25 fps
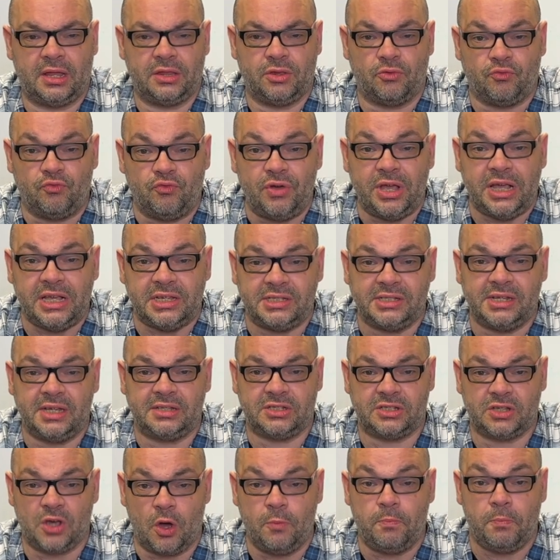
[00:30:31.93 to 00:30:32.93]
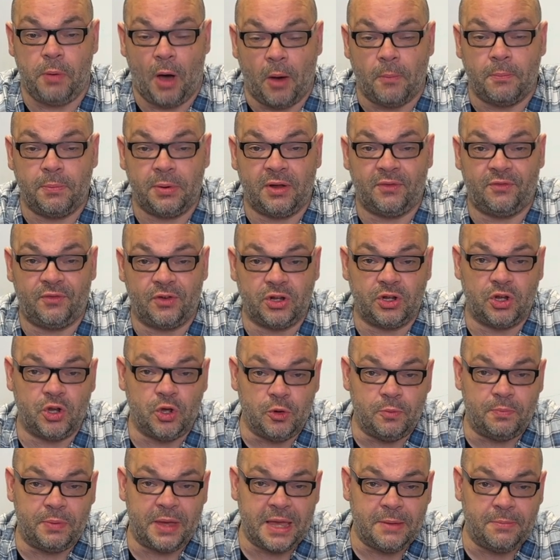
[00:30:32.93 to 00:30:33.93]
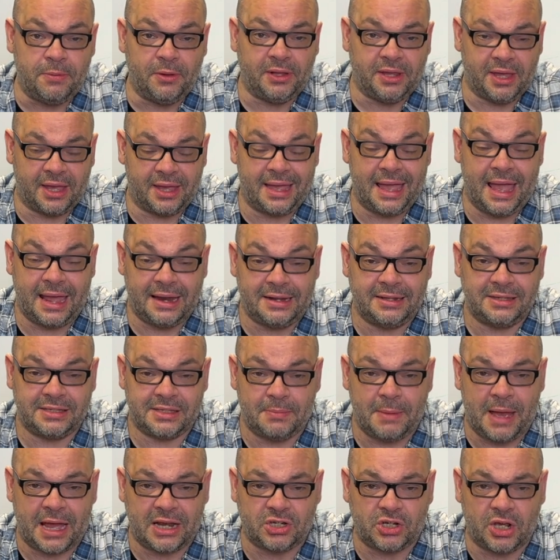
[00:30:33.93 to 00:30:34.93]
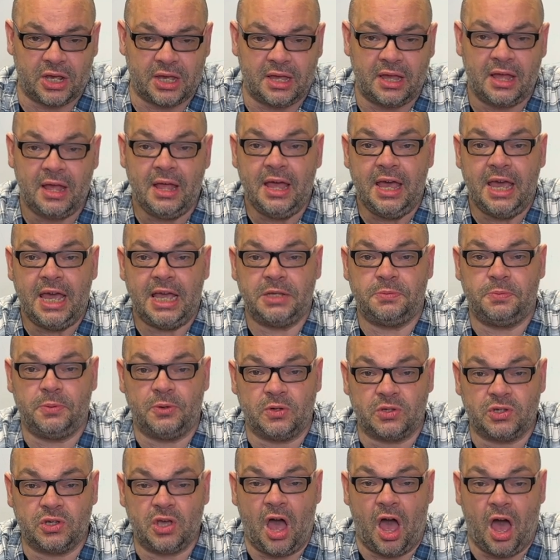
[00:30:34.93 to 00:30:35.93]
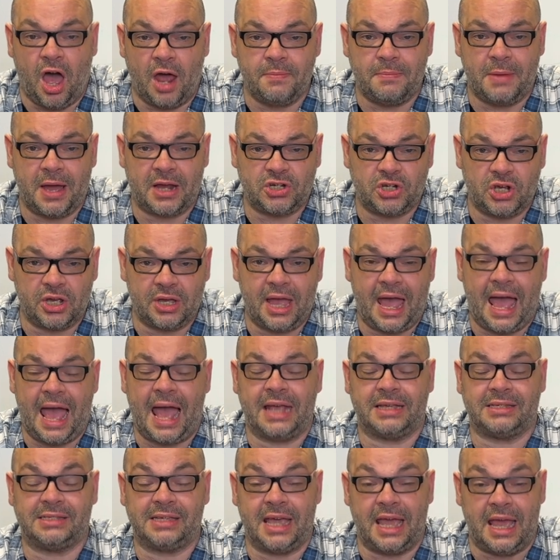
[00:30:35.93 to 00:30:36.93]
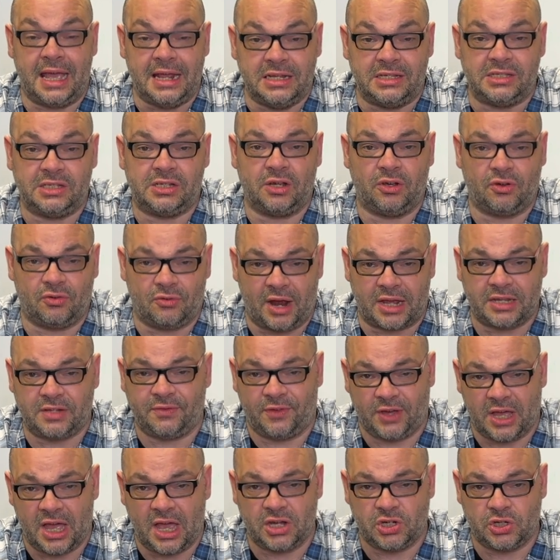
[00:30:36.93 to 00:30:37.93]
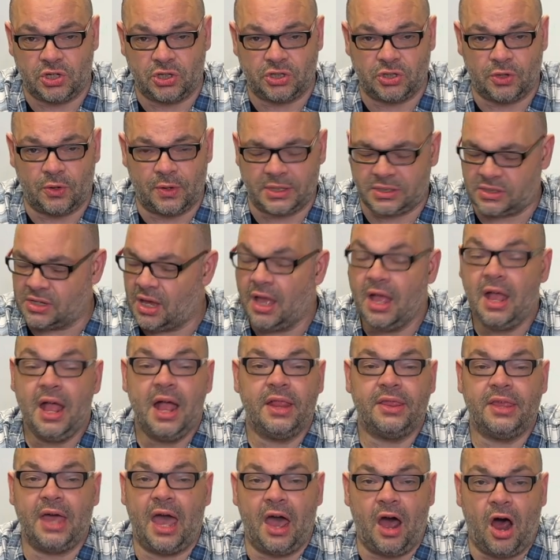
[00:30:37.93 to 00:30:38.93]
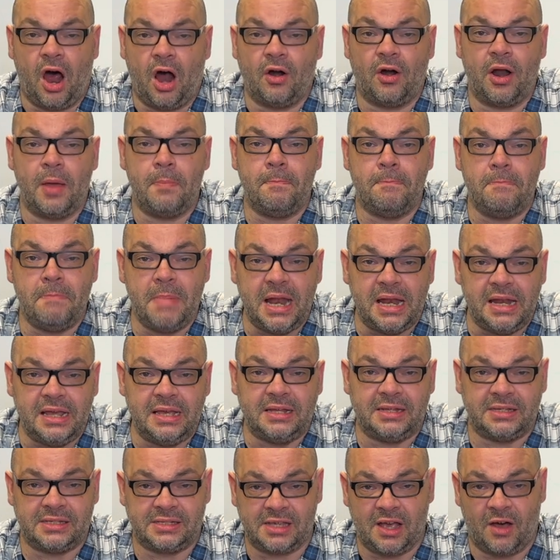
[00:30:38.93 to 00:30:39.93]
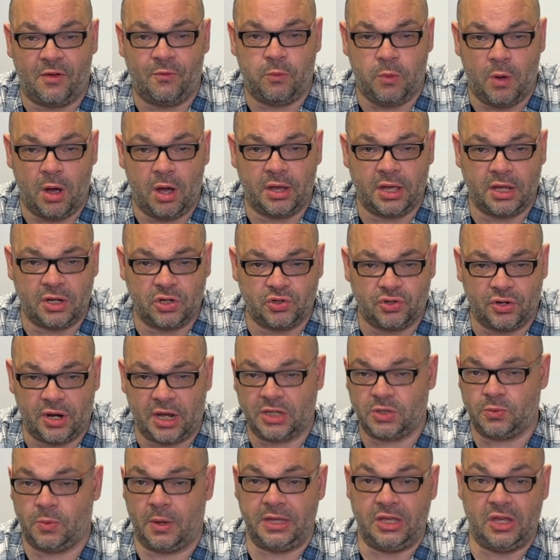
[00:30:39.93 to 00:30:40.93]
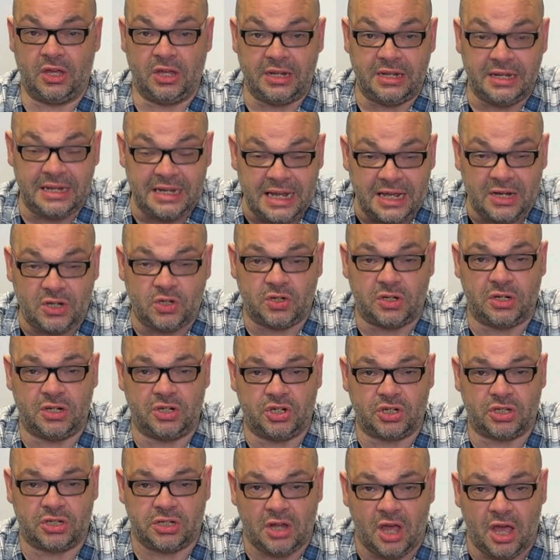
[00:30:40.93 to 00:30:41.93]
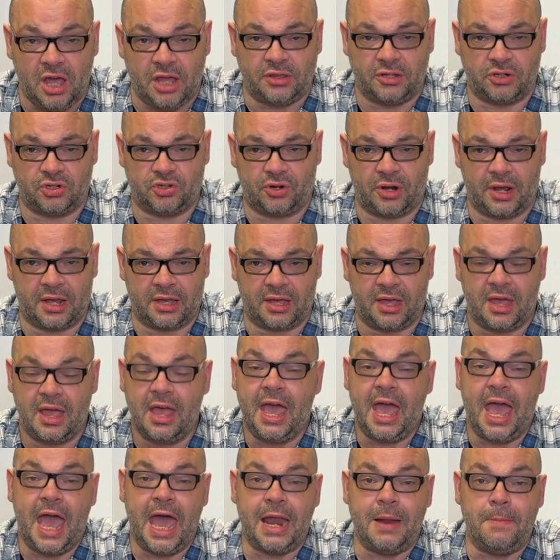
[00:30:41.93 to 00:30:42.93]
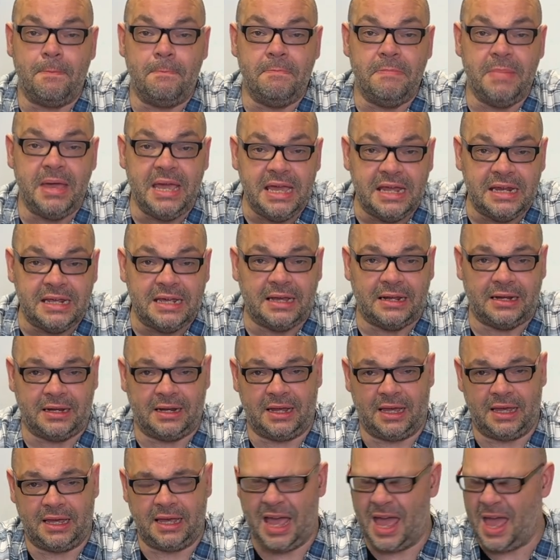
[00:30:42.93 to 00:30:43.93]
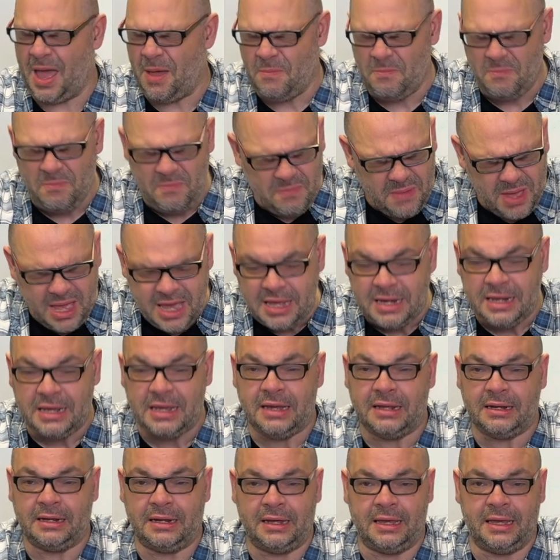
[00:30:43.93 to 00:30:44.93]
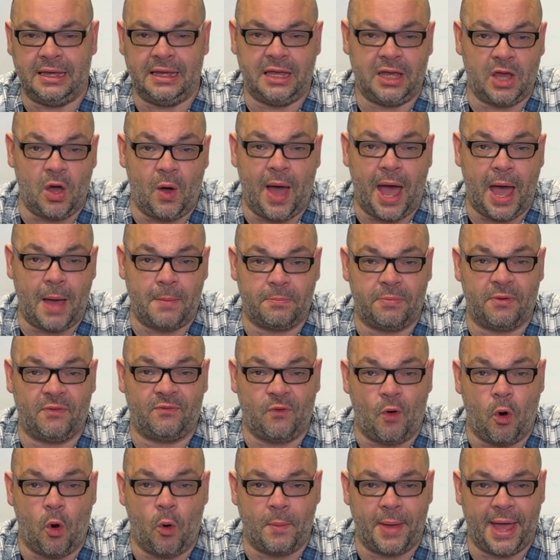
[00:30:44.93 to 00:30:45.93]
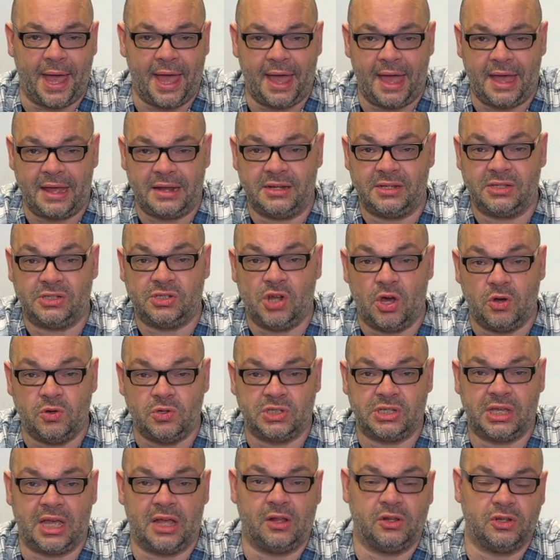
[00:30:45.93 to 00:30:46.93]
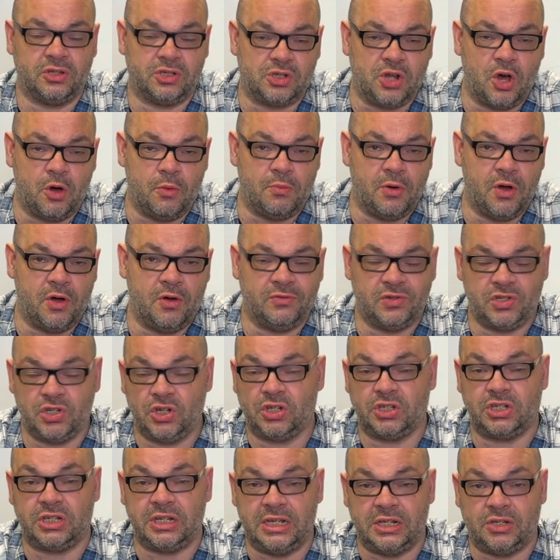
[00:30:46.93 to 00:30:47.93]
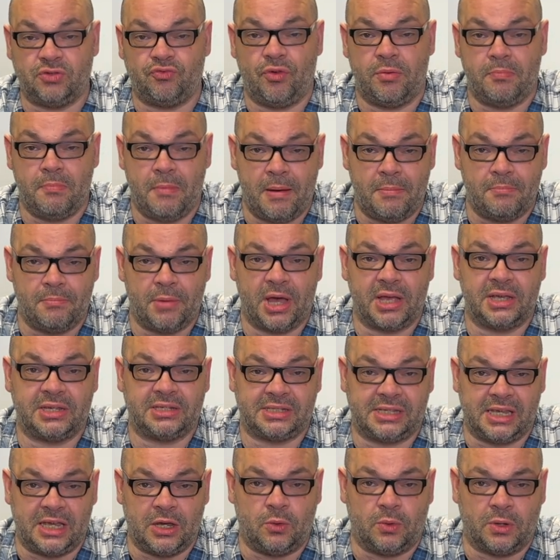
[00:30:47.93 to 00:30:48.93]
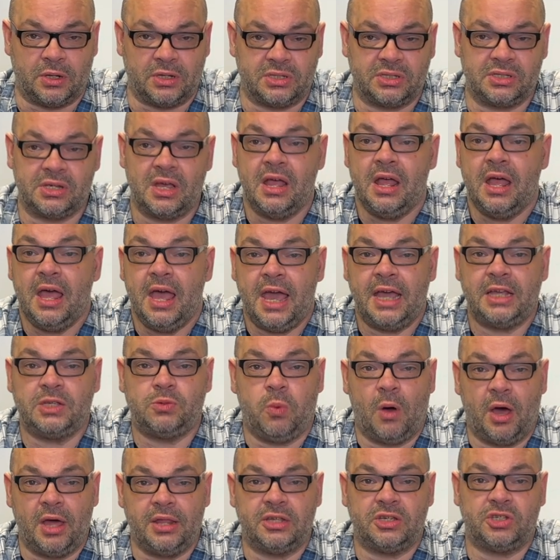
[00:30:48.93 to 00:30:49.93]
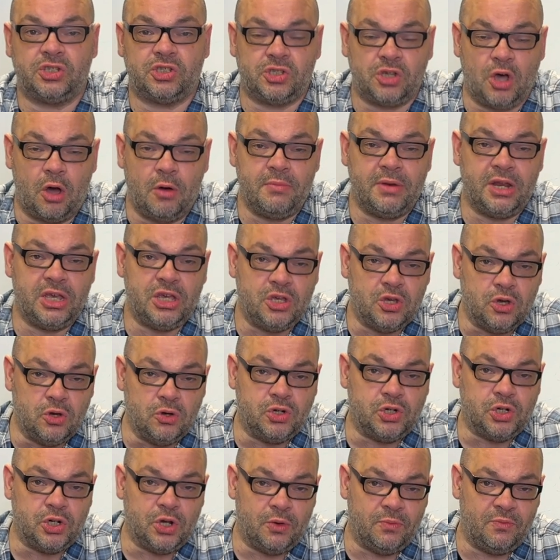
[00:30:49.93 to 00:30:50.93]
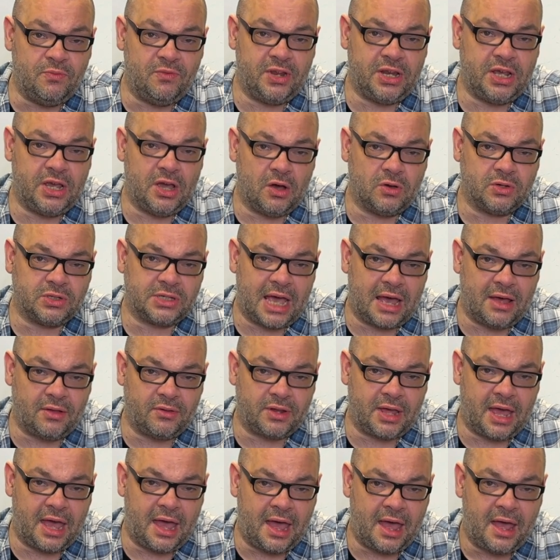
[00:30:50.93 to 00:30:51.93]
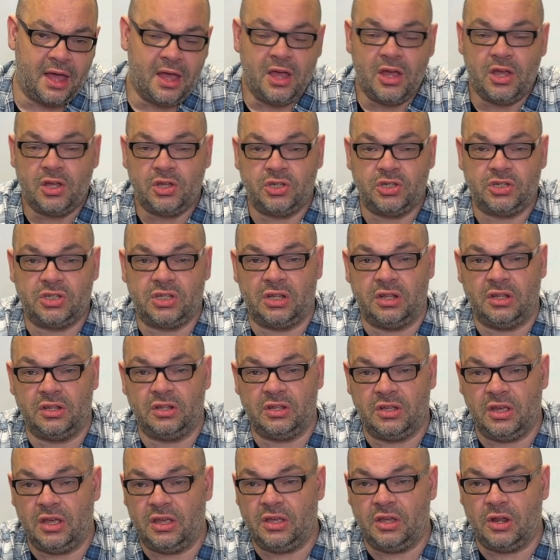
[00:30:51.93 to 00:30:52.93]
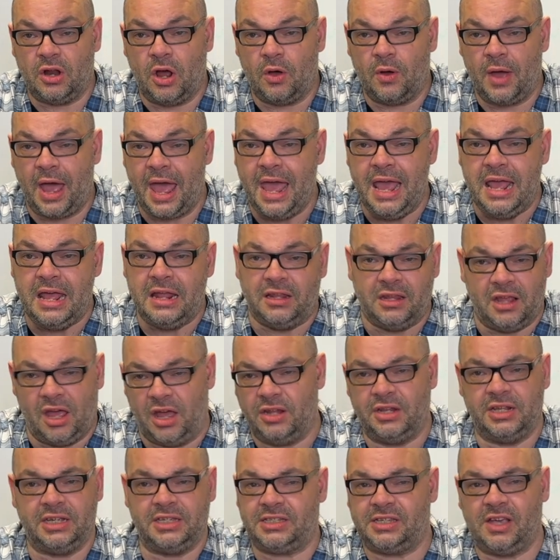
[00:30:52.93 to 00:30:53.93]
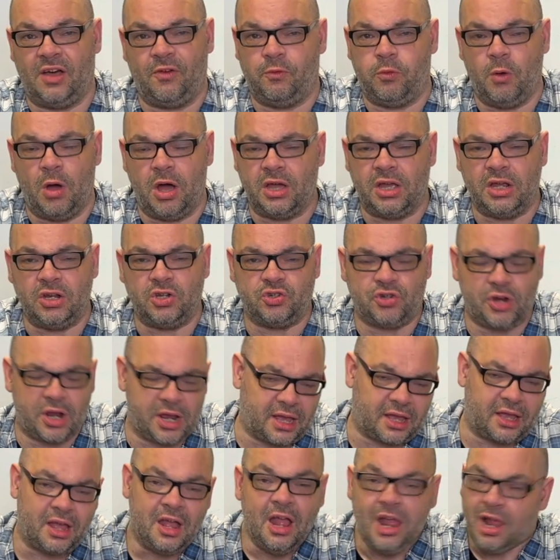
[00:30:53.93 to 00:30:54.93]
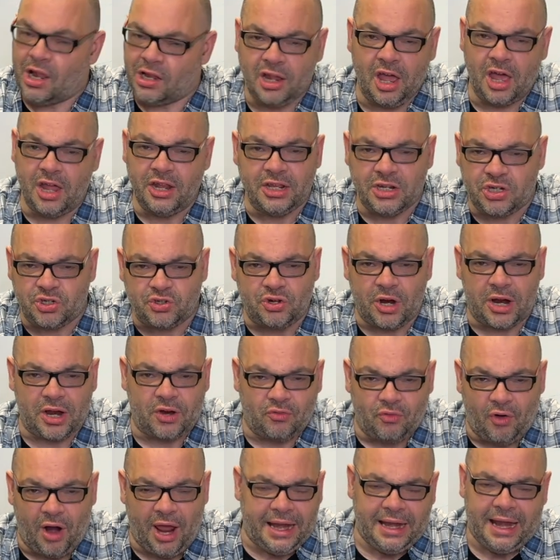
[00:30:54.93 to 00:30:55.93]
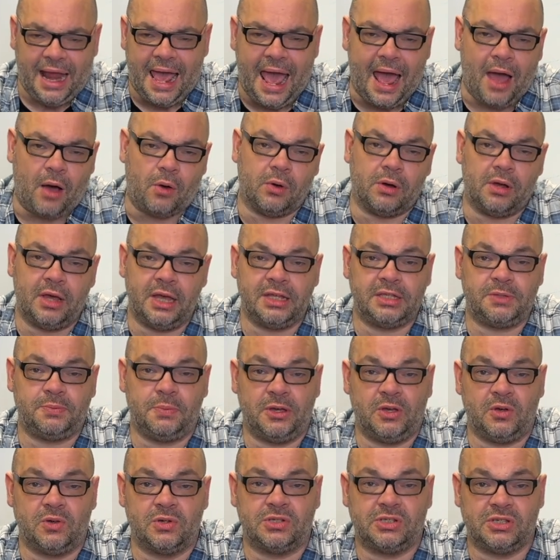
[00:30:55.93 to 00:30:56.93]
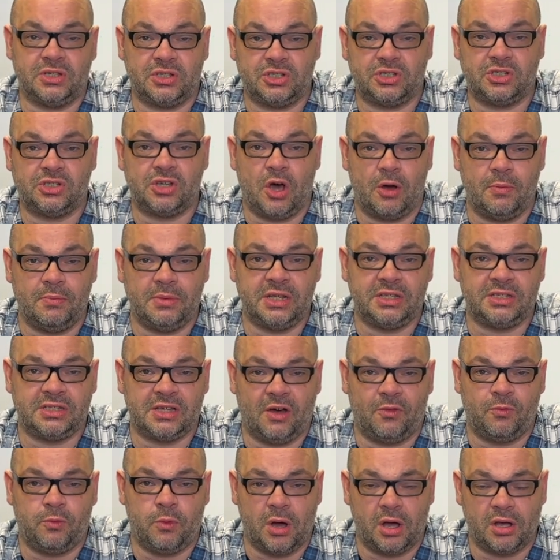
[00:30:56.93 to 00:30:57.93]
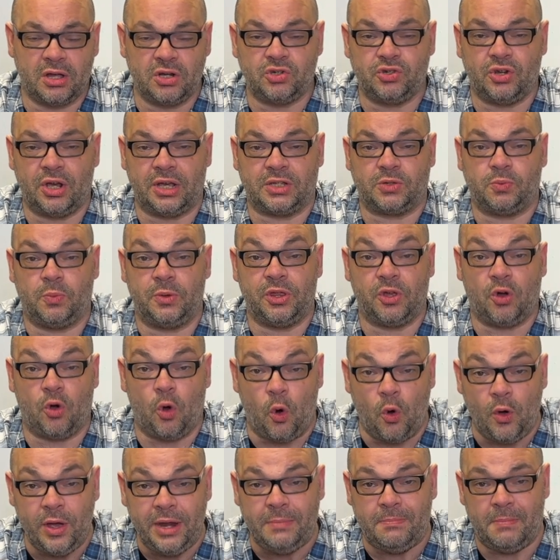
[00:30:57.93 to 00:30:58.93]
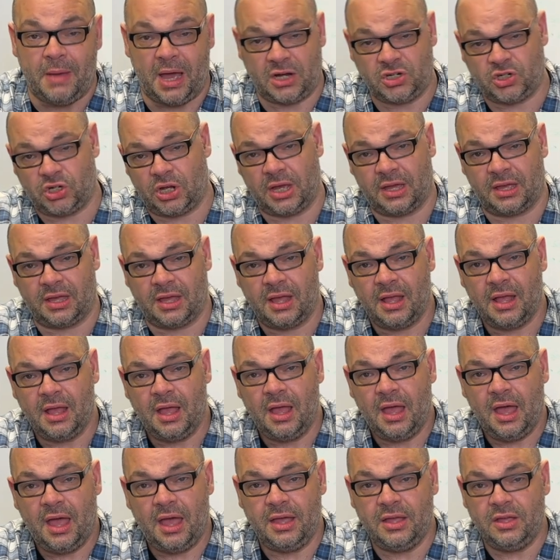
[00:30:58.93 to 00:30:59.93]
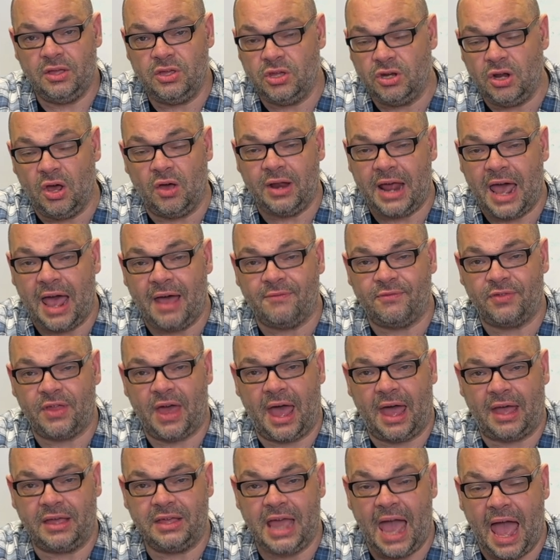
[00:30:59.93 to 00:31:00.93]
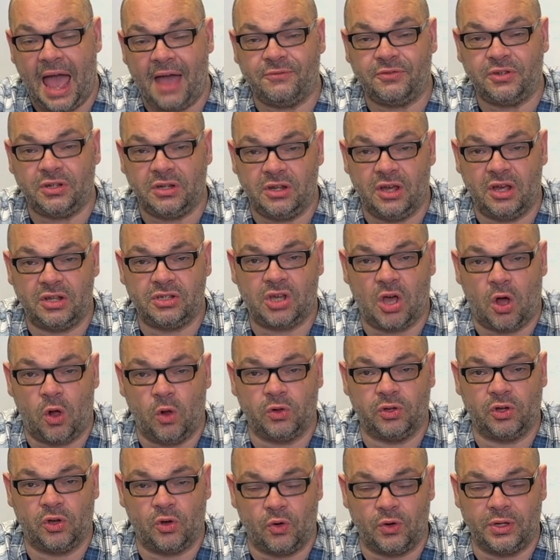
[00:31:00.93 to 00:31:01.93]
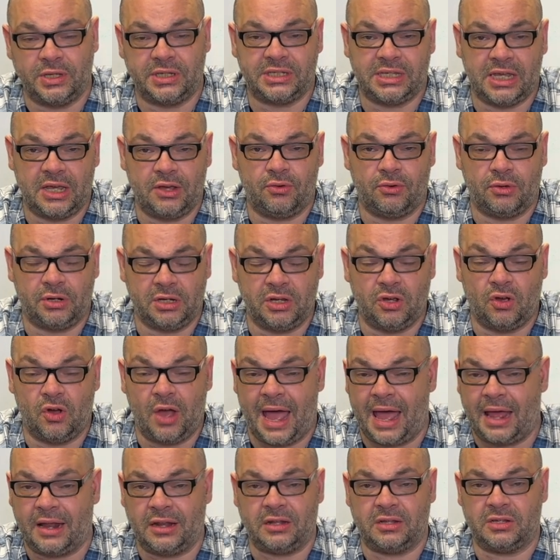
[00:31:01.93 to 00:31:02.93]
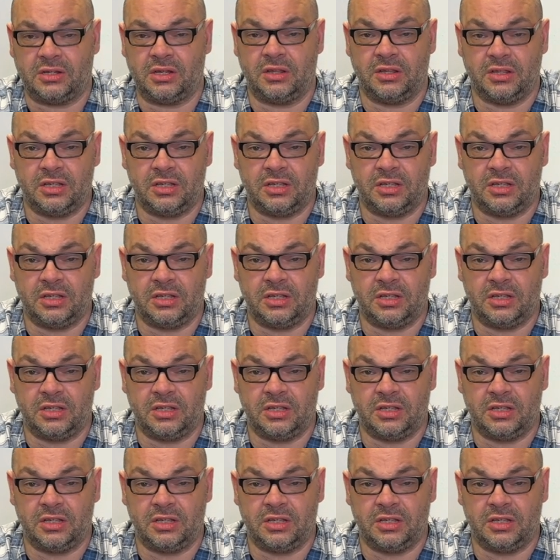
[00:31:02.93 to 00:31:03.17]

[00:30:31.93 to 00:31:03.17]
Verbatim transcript: The reason it's so popular for new people that are getting into magic is because card magic has instant gratification to it. There are a million self-working tricks where you can literally just learn the trick and immediately, immediately go out and perform it. And there's no skill, there's no moves. You just need to remember a sequence. It's why there's so many YouTube videos out there. Just, you know, hey, learn this self-working trick. Learn learn this trick right now, it's because there's so many self-working tricks. With coin magic, you don't have that. You have to learn to hold a coin secret in your hand.